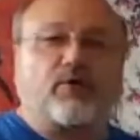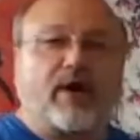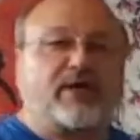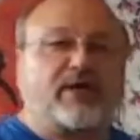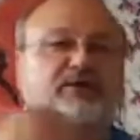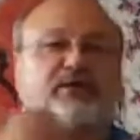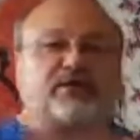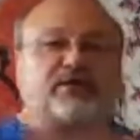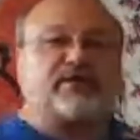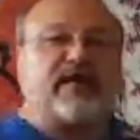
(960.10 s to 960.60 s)

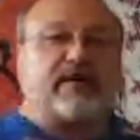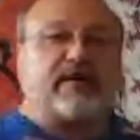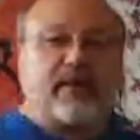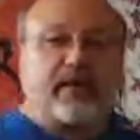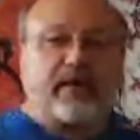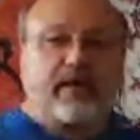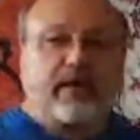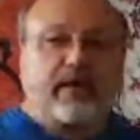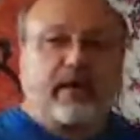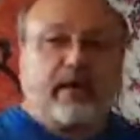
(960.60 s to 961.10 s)
damn thing,
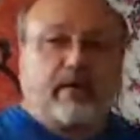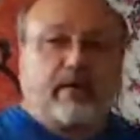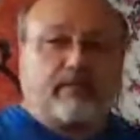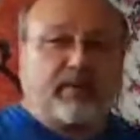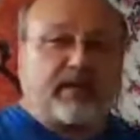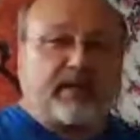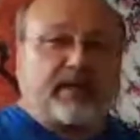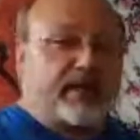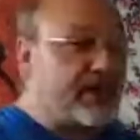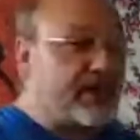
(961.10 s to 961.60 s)

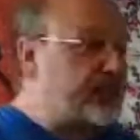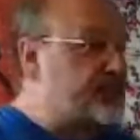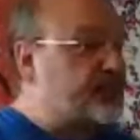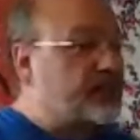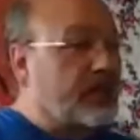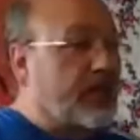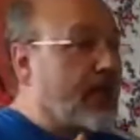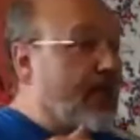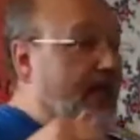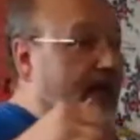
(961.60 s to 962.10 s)
because
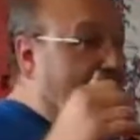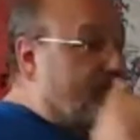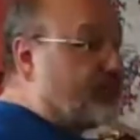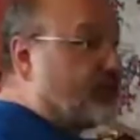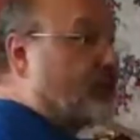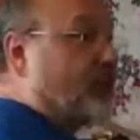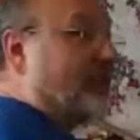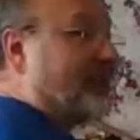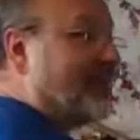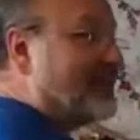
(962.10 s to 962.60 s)
I'm
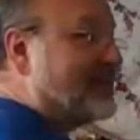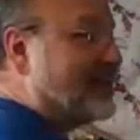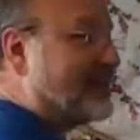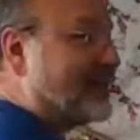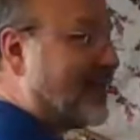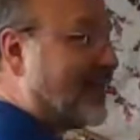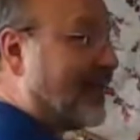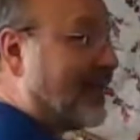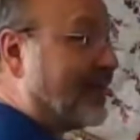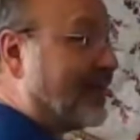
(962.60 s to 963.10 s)
doing this
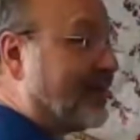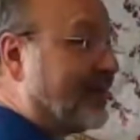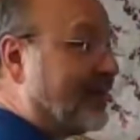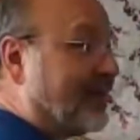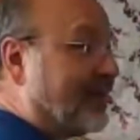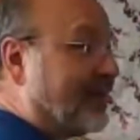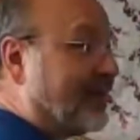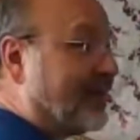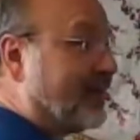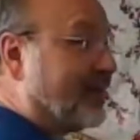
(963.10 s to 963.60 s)
thing,
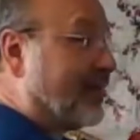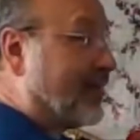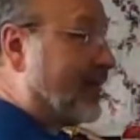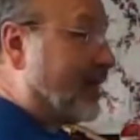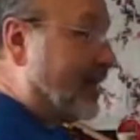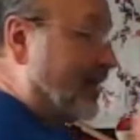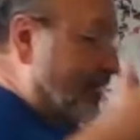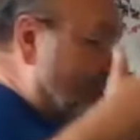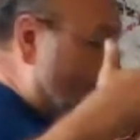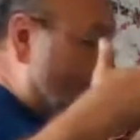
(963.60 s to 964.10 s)

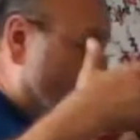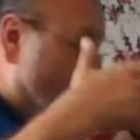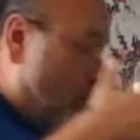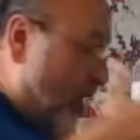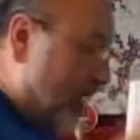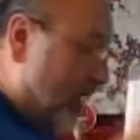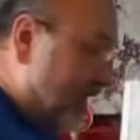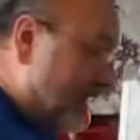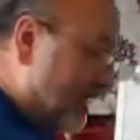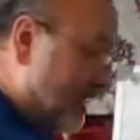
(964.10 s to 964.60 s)
winning
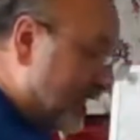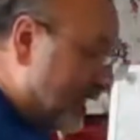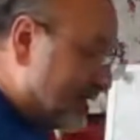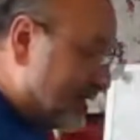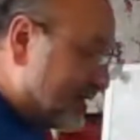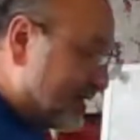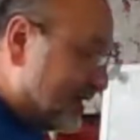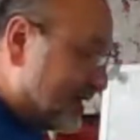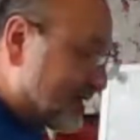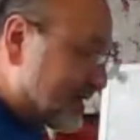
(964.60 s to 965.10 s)
against this
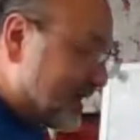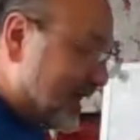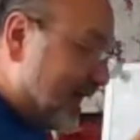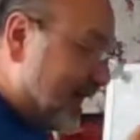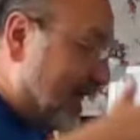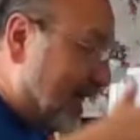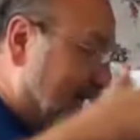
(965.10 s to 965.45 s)
guy,